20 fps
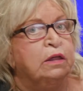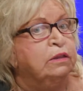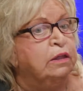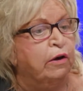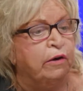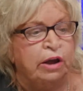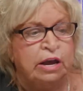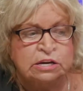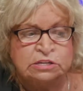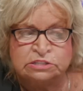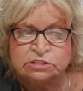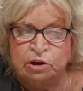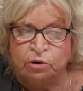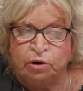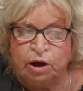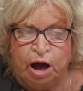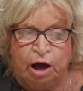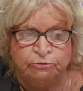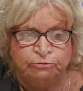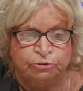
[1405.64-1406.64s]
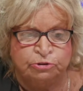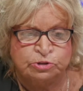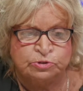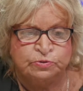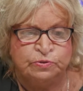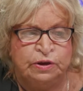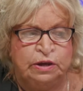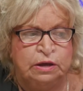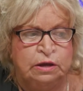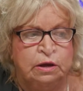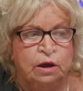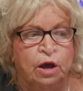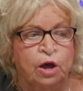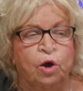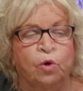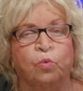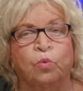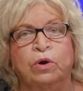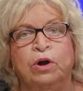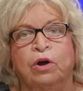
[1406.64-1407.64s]
There is no conference fee.
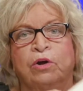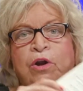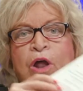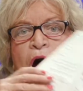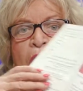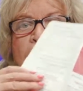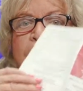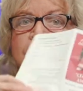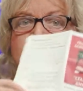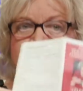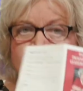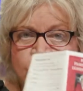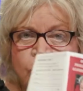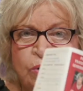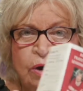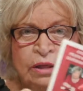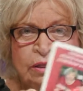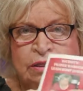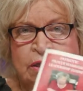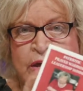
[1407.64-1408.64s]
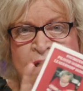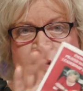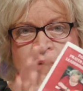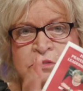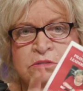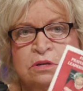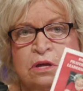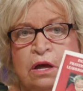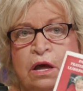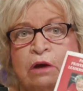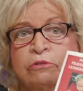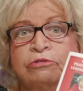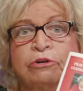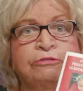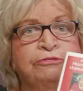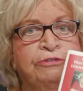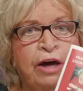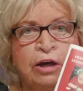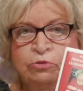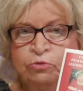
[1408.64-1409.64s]
We are not doing this for
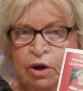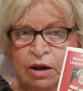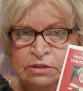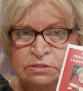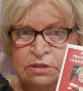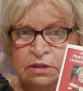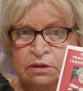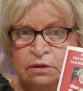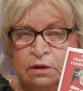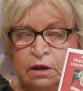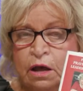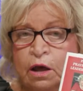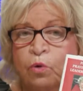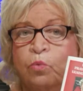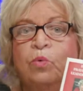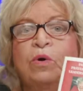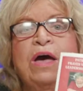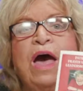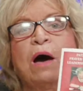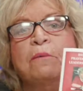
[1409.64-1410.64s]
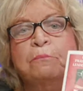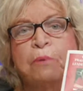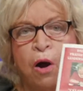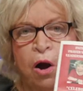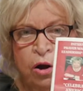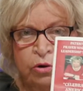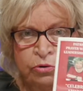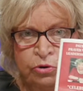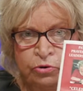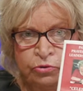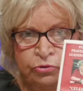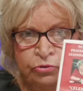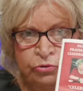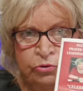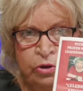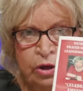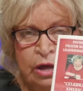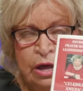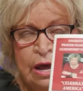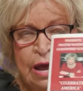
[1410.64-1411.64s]
fundraising. We have partners,
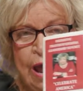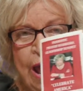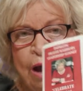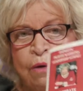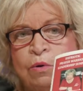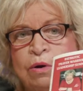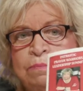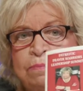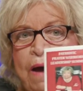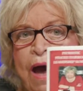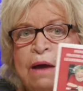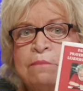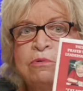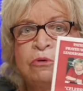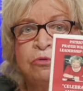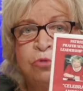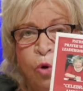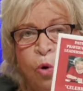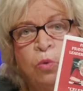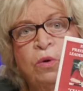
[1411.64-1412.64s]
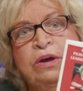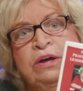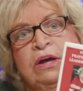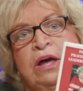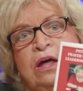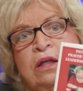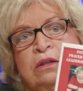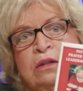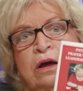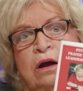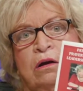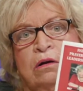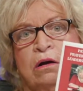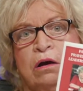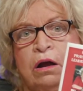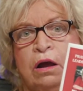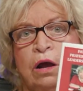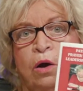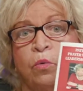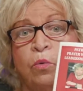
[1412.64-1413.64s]
and we pay before we get there.
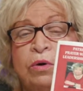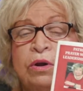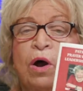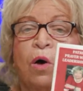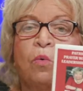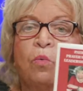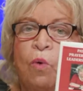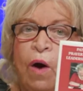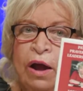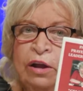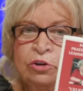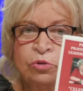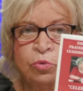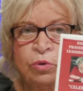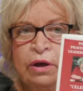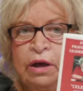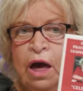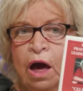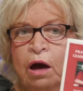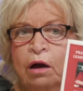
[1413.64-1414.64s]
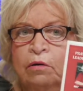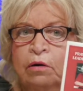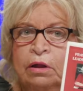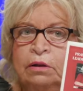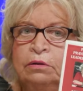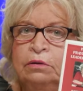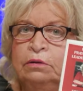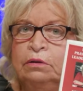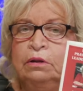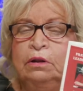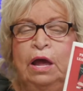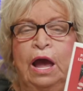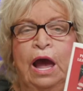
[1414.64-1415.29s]
We don't wait till we go and